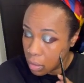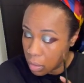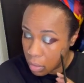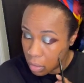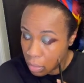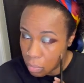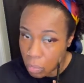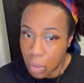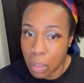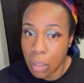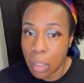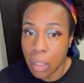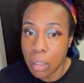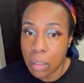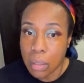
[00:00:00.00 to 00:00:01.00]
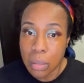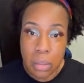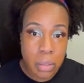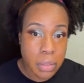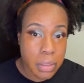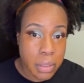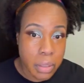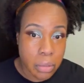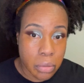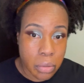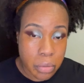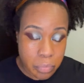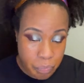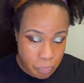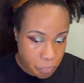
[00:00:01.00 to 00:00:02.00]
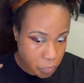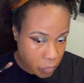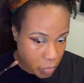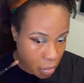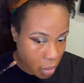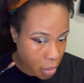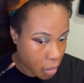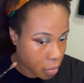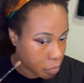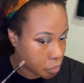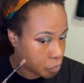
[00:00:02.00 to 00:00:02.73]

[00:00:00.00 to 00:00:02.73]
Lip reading: And voila, it's concealed. Okay.